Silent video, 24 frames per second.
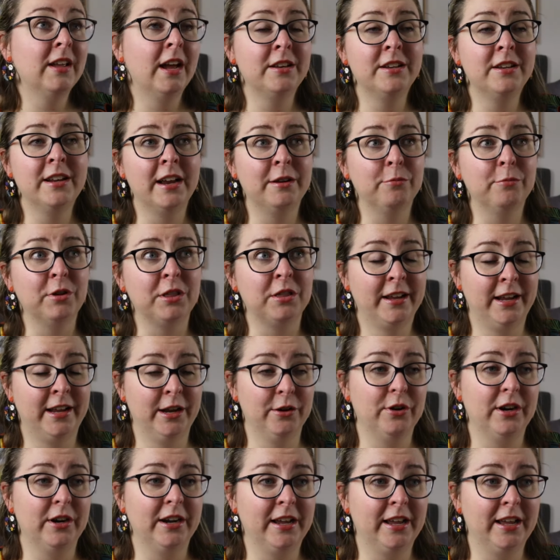And yet with
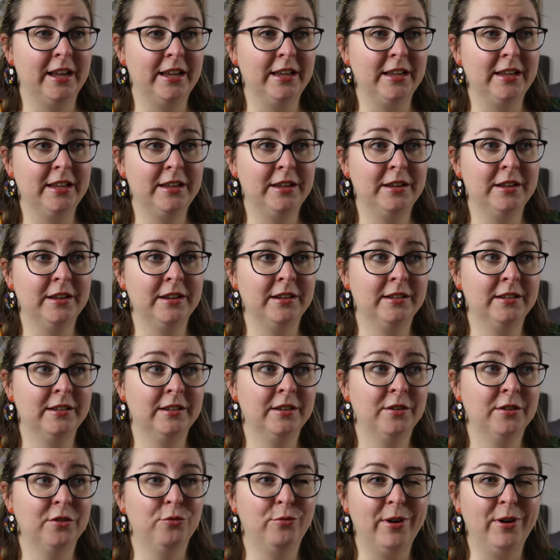Kira, he
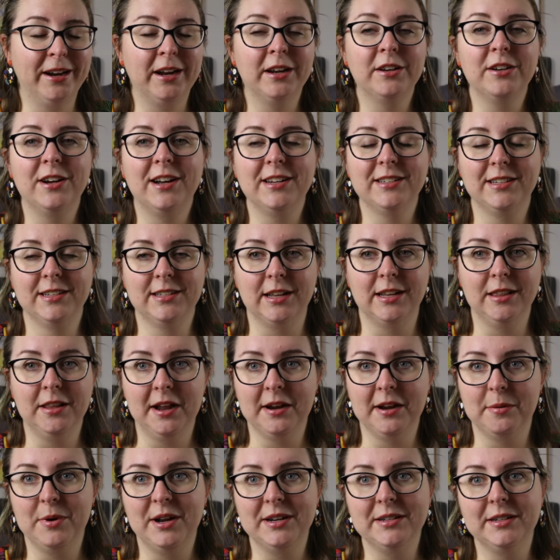recognizes a
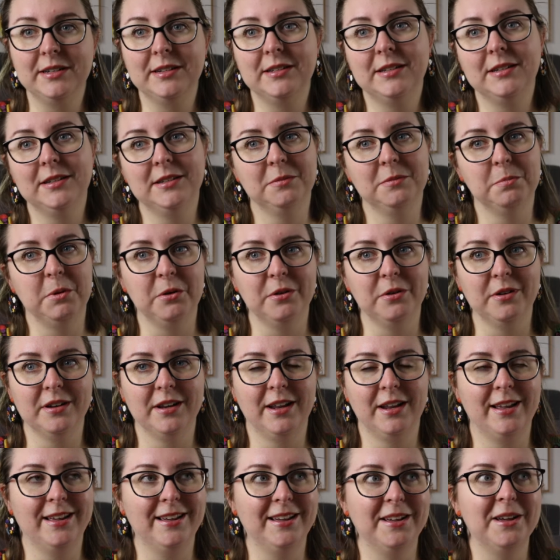like-minded spirit.
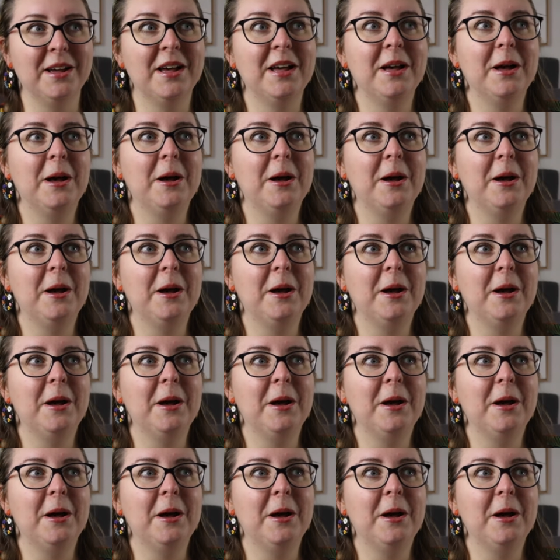He